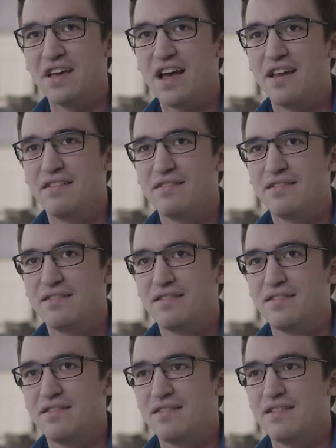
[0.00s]
that?
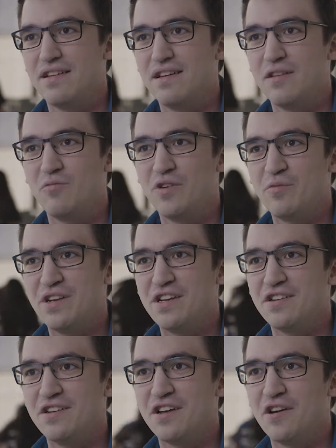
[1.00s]
And what do we
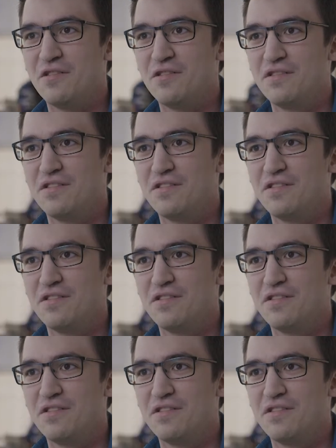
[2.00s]
need to know?